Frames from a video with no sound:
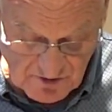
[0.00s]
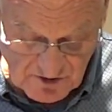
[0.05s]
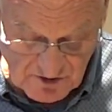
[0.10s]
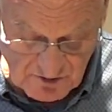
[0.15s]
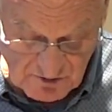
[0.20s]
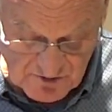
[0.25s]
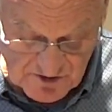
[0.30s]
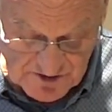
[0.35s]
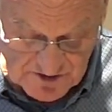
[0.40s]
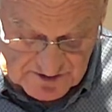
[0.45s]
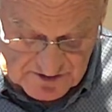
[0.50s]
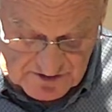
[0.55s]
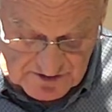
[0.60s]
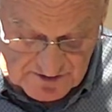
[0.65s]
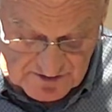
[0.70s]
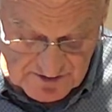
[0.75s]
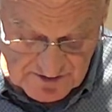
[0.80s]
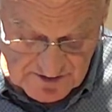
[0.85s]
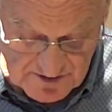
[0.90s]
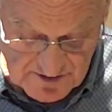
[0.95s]
will lose it,
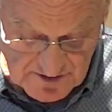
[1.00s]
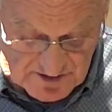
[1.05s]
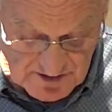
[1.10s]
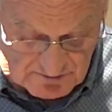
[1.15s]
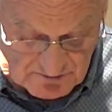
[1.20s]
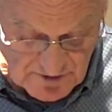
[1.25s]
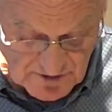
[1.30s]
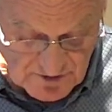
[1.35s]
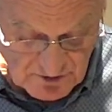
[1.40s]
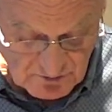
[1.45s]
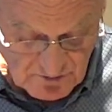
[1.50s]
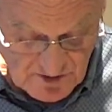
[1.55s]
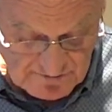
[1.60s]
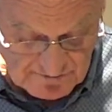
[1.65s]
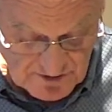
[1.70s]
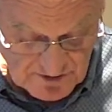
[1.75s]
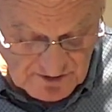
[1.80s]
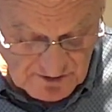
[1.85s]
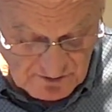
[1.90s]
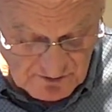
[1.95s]
but
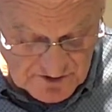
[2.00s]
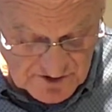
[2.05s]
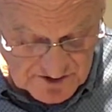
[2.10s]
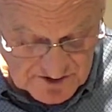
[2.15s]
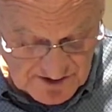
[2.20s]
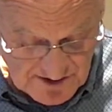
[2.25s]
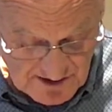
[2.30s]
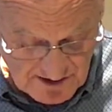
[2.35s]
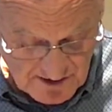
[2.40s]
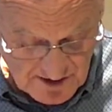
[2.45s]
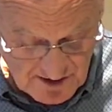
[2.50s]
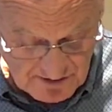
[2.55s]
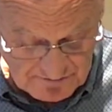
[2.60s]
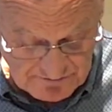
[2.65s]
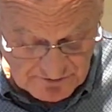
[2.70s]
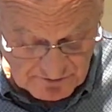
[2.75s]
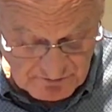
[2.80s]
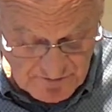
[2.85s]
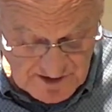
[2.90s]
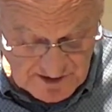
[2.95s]
whoever loses their
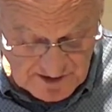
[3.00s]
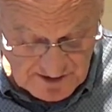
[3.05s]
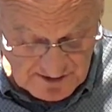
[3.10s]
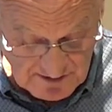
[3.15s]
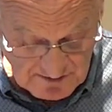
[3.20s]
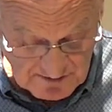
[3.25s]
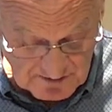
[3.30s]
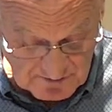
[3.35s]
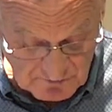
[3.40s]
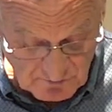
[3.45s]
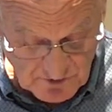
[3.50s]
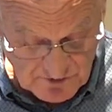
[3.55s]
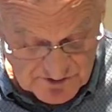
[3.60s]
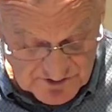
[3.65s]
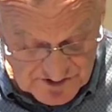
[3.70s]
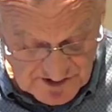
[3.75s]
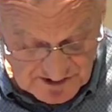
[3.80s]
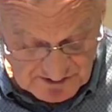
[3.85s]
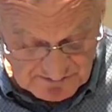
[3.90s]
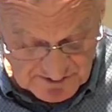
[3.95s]
life for me will
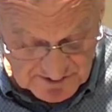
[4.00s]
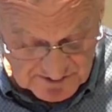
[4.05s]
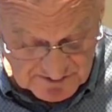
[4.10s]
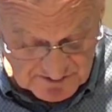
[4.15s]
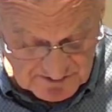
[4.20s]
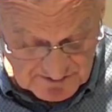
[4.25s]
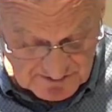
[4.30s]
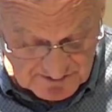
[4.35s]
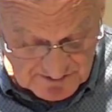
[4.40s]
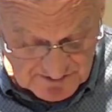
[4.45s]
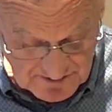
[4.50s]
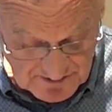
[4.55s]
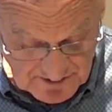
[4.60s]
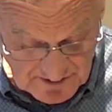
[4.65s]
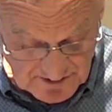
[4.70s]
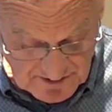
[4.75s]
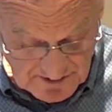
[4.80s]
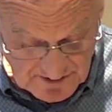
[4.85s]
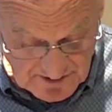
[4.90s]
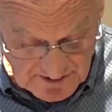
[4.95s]
save it.
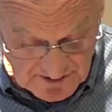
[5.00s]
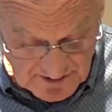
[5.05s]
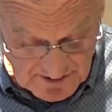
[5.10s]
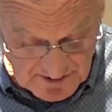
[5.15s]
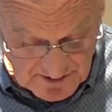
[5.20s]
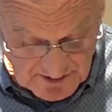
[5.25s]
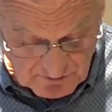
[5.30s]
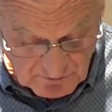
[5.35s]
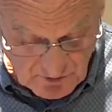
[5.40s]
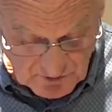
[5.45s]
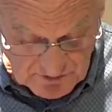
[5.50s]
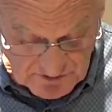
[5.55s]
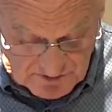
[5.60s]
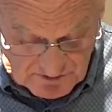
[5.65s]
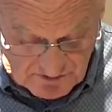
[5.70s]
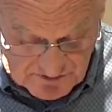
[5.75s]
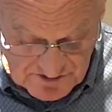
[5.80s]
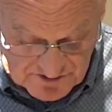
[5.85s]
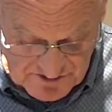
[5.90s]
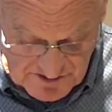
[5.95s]

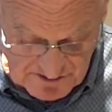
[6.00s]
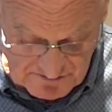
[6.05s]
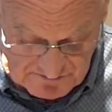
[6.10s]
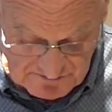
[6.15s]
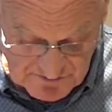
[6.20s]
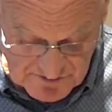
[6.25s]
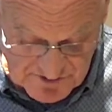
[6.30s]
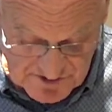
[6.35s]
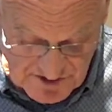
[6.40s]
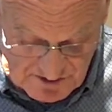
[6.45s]
What good is it for